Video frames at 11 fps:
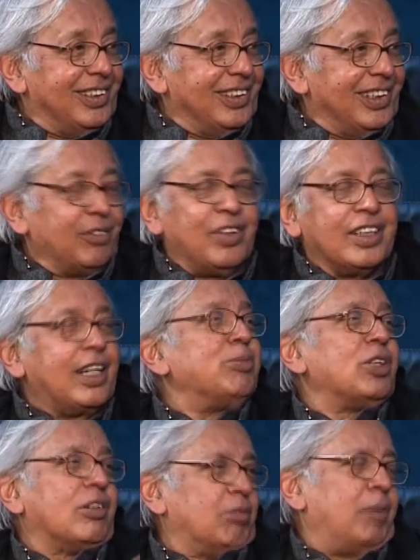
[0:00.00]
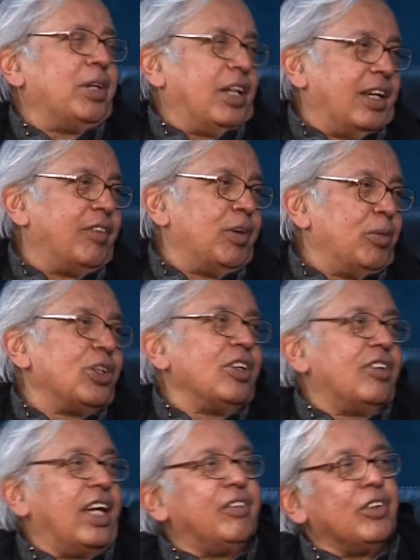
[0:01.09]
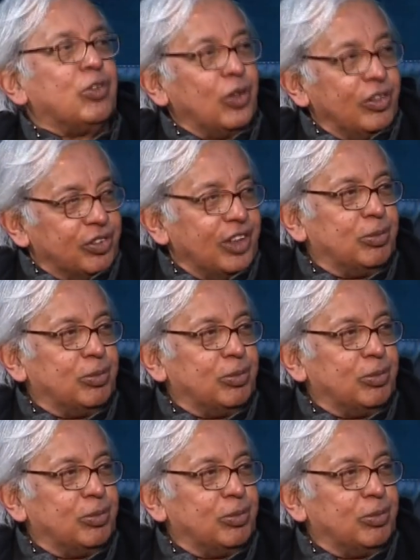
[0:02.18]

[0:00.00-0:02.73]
and one comes, I mean, everybody's life is full of such